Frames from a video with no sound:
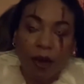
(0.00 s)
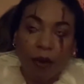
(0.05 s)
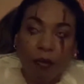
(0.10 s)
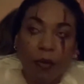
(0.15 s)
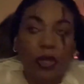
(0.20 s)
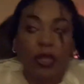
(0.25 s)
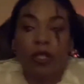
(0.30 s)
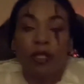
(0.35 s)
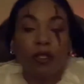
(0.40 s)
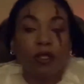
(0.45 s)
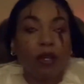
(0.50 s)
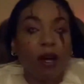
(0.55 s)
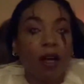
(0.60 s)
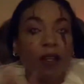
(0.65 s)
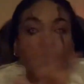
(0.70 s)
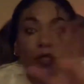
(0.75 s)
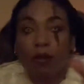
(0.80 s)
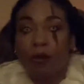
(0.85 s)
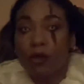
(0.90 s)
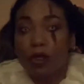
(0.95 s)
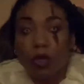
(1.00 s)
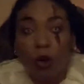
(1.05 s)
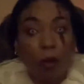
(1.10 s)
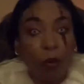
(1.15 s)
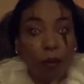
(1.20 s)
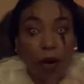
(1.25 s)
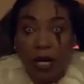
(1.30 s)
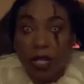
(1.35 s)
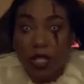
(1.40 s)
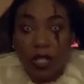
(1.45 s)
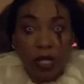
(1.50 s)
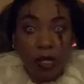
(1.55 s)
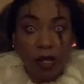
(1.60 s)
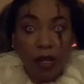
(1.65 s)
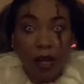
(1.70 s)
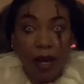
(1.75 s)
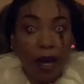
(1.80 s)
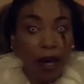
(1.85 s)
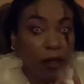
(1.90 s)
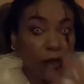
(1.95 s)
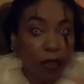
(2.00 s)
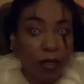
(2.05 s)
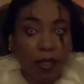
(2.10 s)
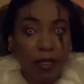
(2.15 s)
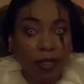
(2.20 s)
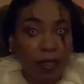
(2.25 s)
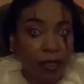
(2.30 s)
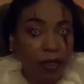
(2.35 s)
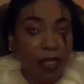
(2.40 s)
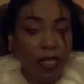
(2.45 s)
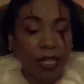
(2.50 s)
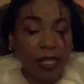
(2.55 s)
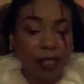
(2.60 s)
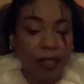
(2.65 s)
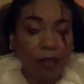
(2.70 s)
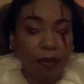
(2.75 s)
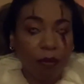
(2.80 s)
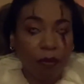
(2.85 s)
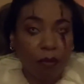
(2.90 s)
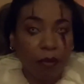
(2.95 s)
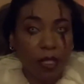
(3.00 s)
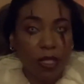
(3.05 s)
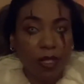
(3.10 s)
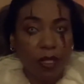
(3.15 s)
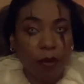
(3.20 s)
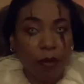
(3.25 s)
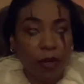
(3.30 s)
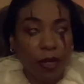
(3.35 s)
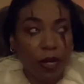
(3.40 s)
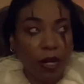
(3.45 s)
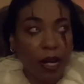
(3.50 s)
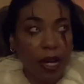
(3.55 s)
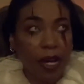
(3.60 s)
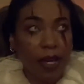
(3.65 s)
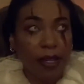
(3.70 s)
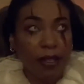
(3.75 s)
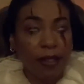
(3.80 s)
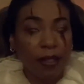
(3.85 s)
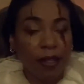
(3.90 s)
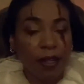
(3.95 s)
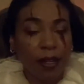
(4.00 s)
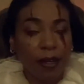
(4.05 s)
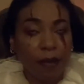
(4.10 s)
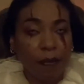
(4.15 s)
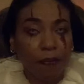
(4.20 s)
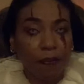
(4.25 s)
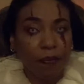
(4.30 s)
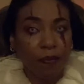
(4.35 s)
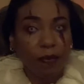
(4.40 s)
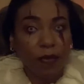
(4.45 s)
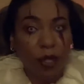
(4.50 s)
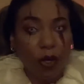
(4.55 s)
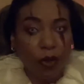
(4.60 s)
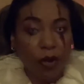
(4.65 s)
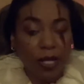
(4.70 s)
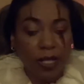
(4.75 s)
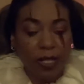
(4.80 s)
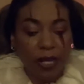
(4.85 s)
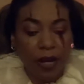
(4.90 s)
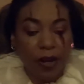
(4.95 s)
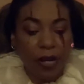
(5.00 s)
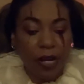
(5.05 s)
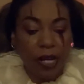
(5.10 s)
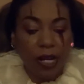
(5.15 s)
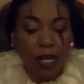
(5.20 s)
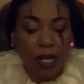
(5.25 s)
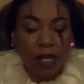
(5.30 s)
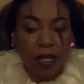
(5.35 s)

but there's also so much else in Midsommar and Hereditary.